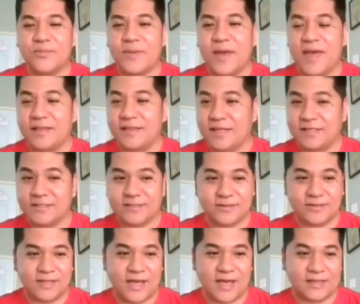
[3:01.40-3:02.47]
endings
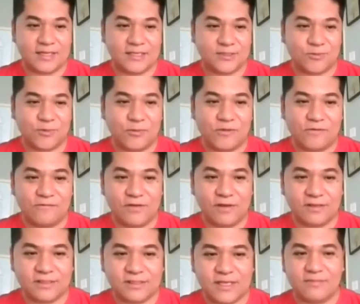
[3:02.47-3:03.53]
on that. That's why we
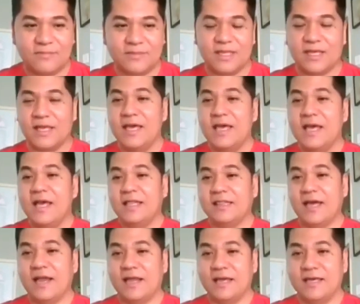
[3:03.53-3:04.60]
feel something.
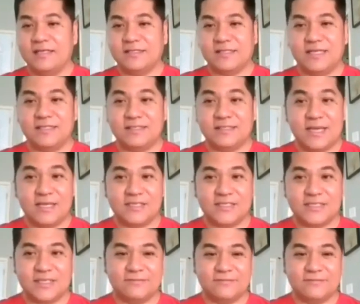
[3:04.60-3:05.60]
That is sensation.